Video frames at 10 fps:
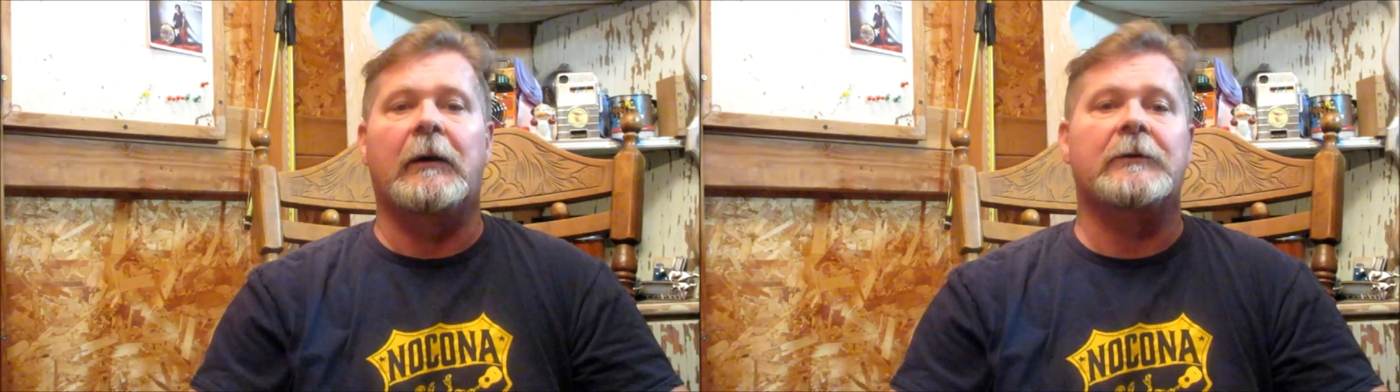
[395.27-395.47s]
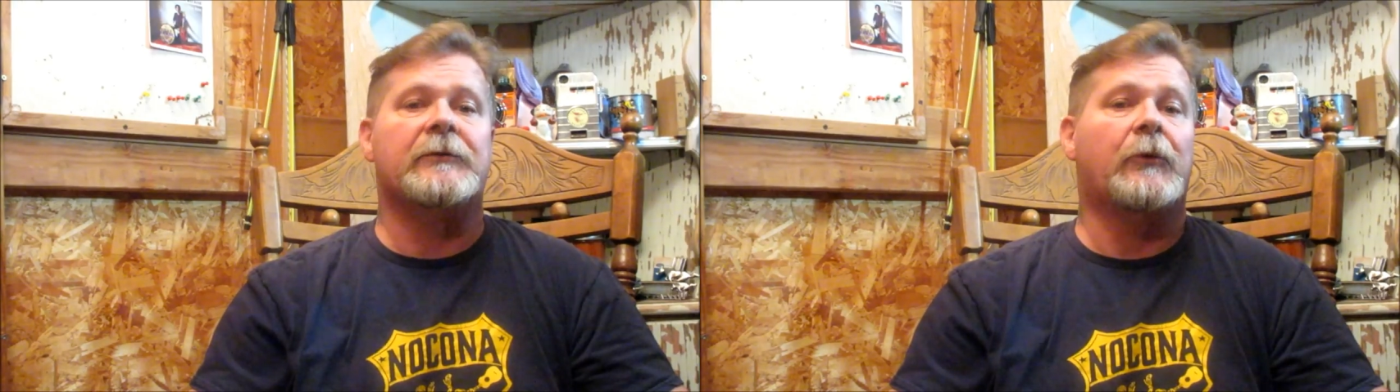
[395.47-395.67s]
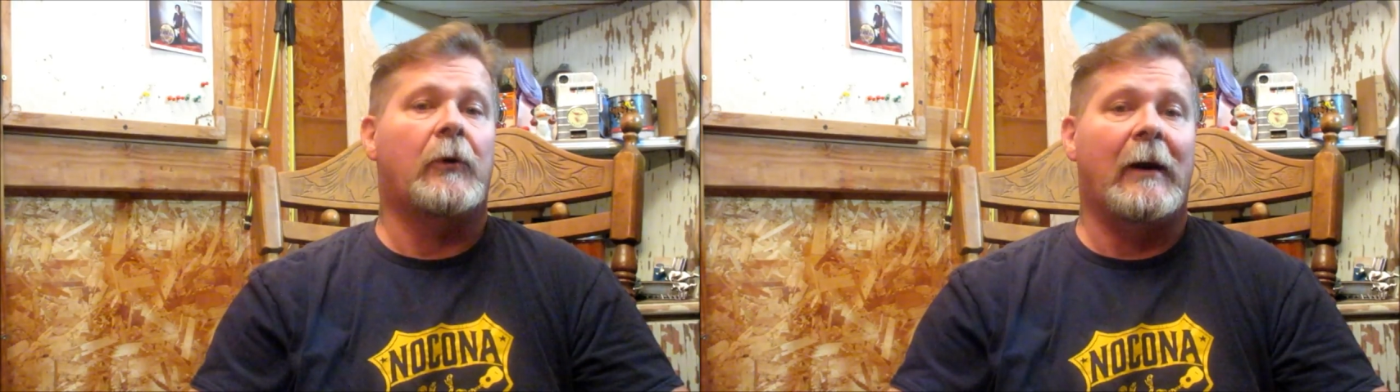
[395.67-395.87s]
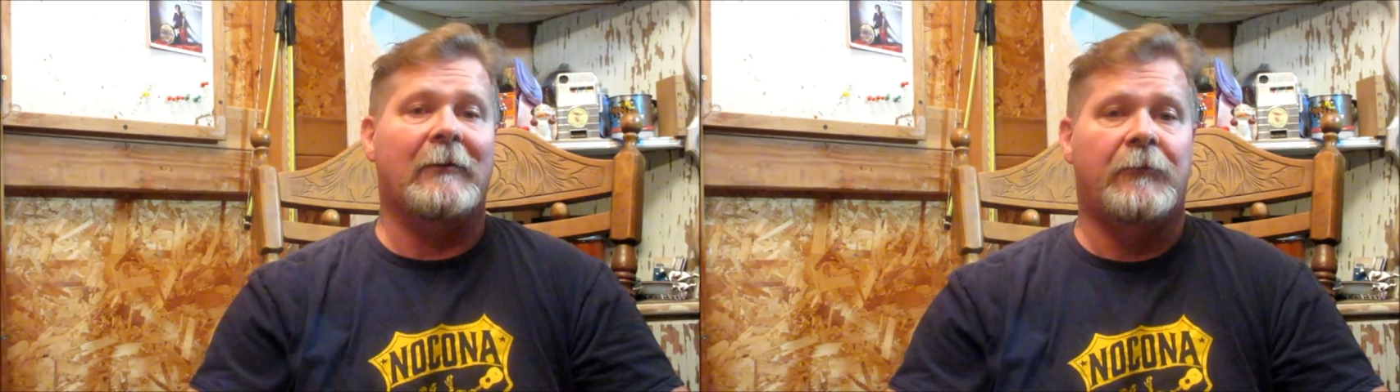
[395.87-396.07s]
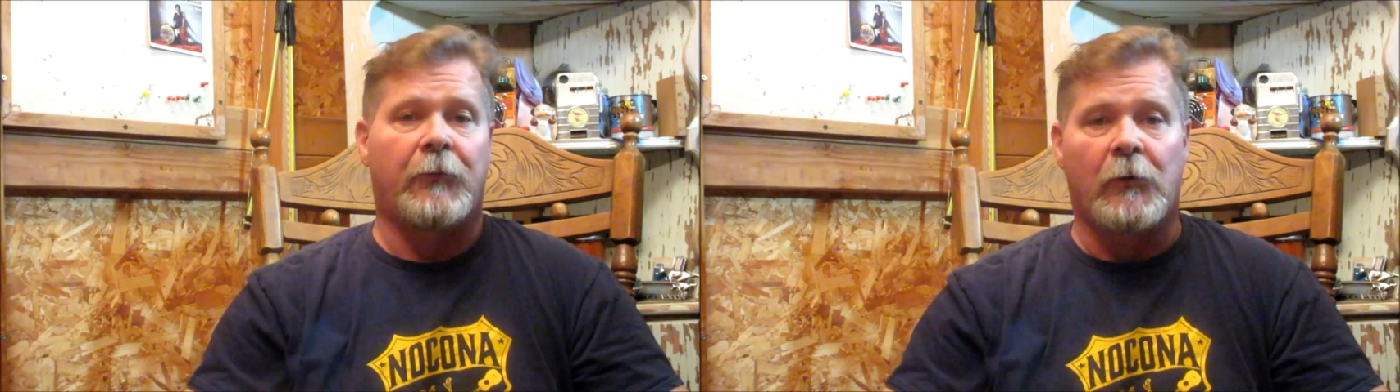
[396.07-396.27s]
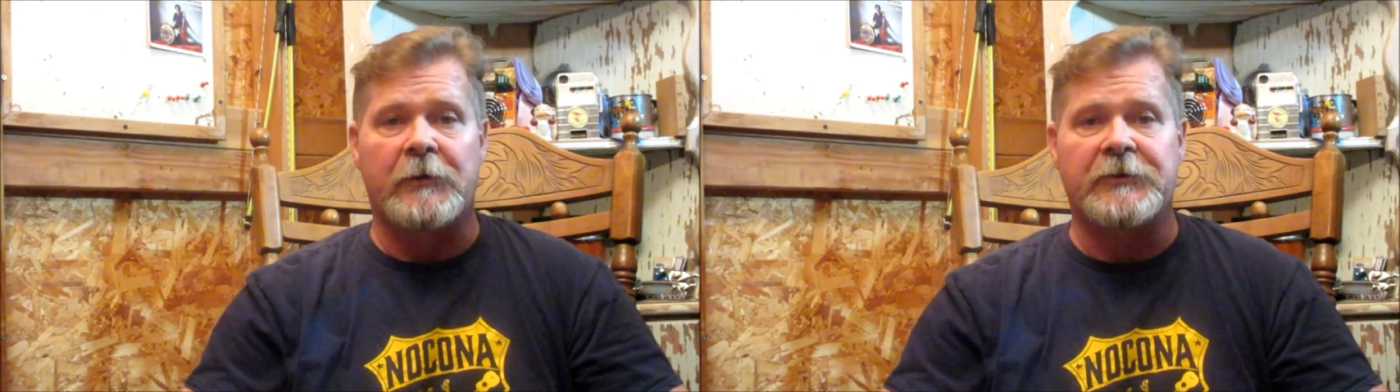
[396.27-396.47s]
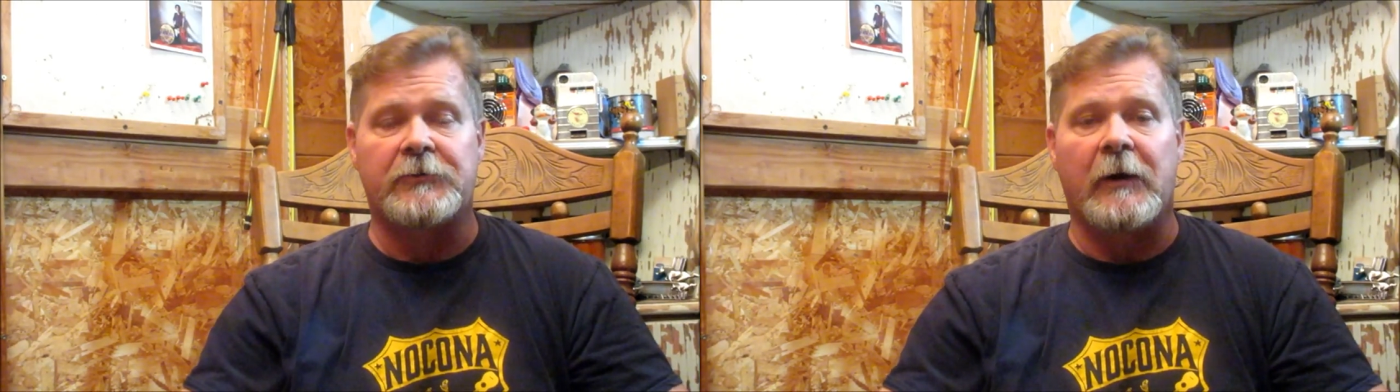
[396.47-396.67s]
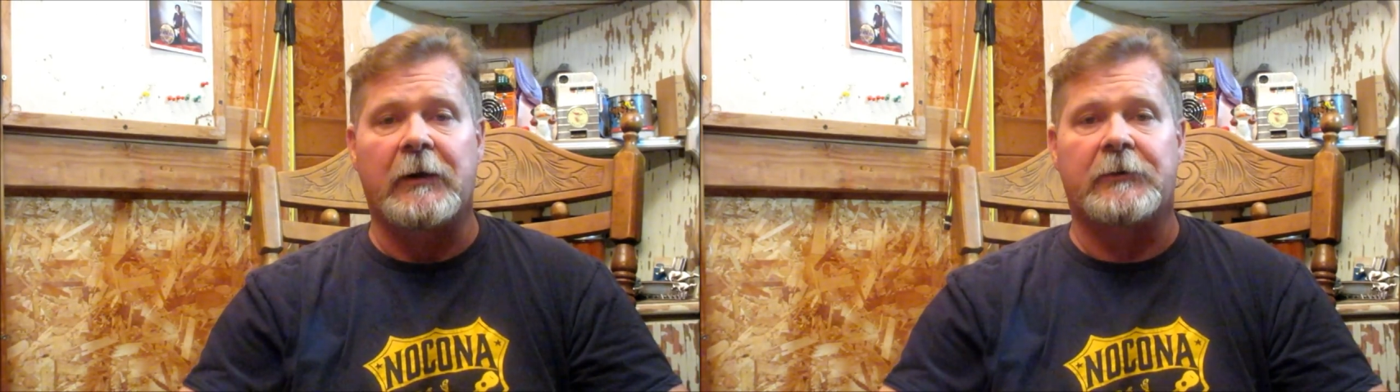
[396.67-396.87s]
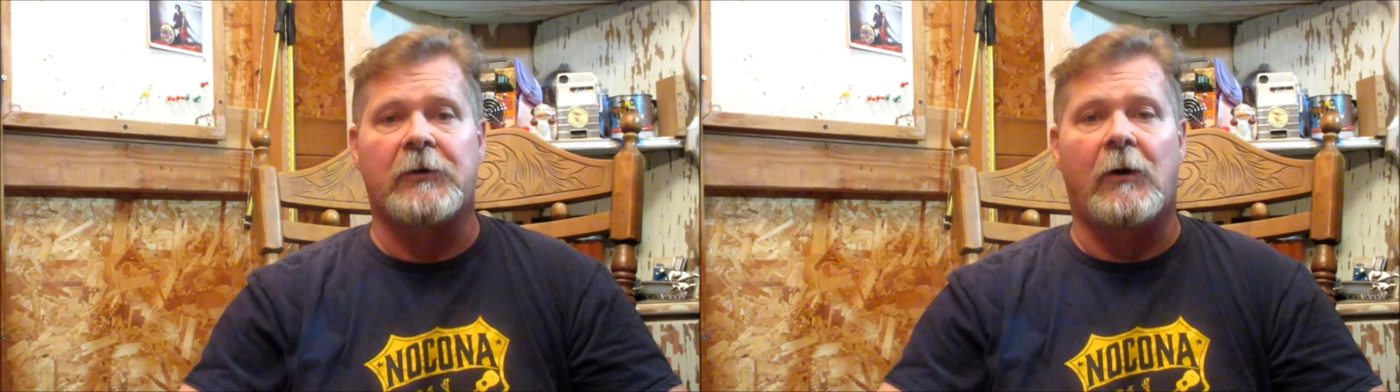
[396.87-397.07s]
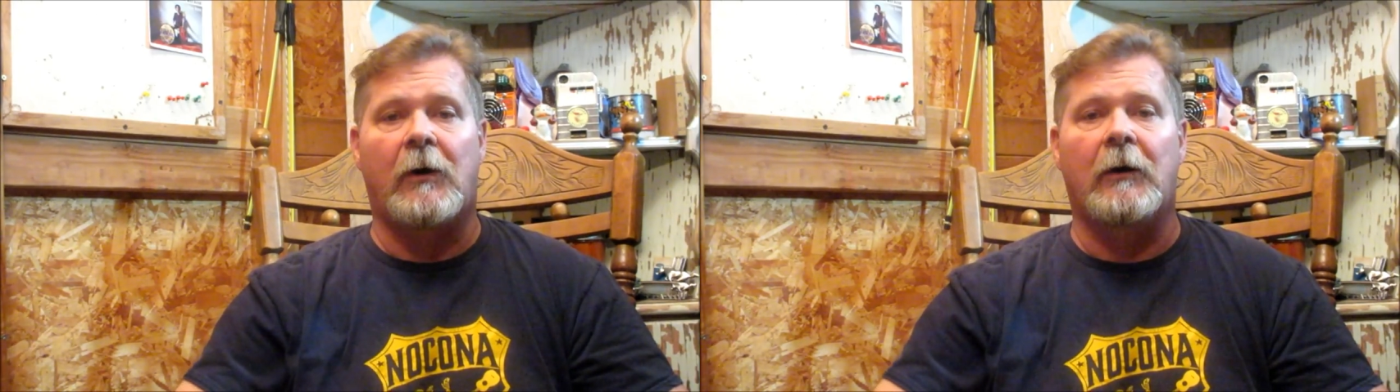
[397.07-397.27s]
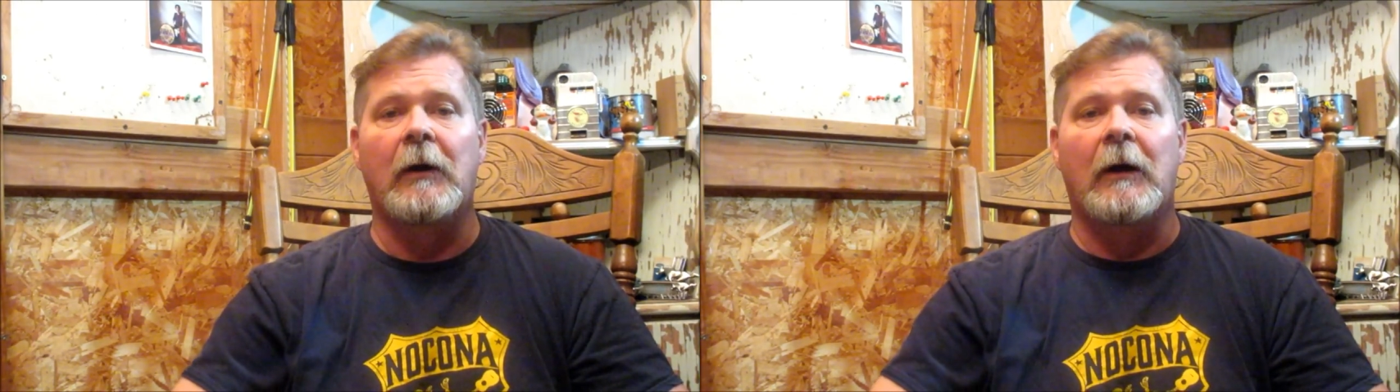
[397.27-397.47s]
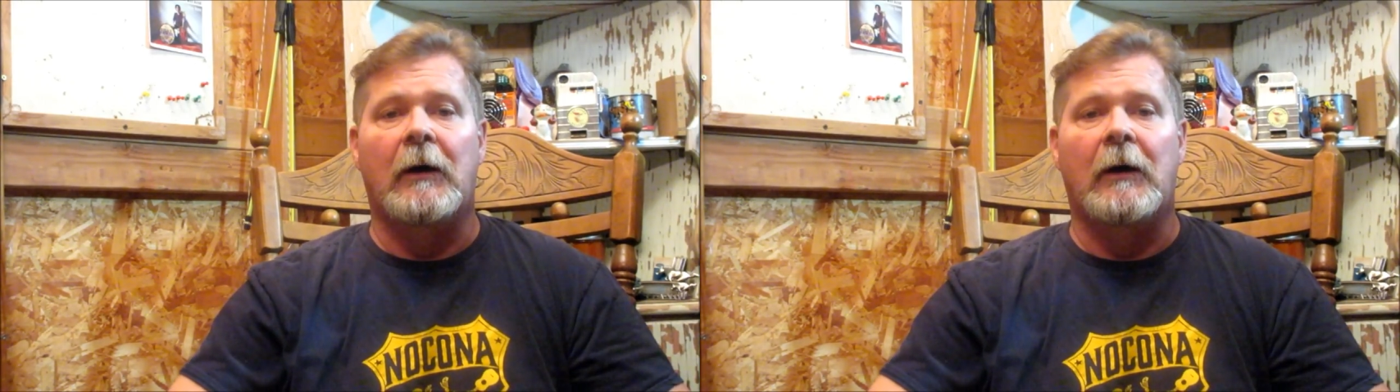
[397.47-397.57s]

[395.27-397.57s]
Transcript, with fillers: is for a four-string guitar.